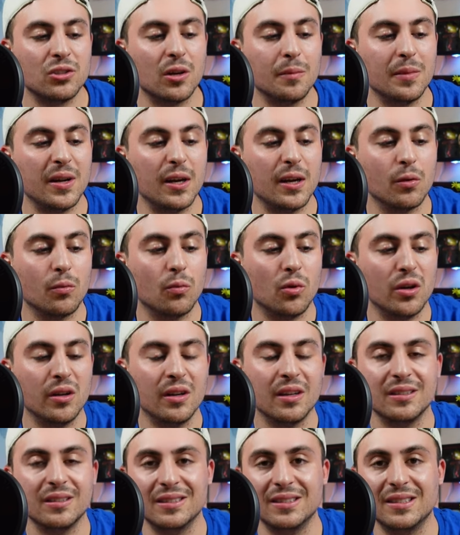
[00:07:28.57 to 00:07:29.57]
Terminator
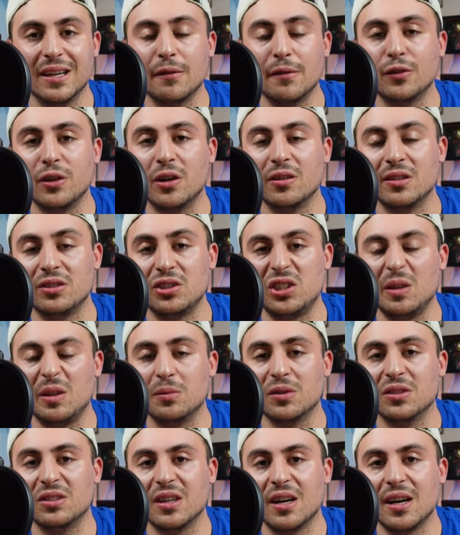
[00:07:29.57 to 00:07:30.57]
1, definitely on the
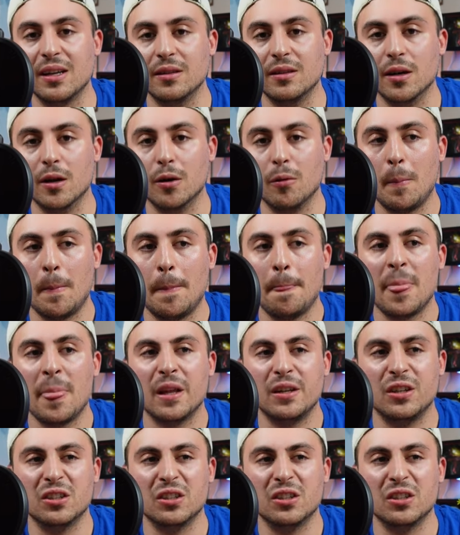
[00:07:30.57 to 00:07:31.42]
cheaper side, though.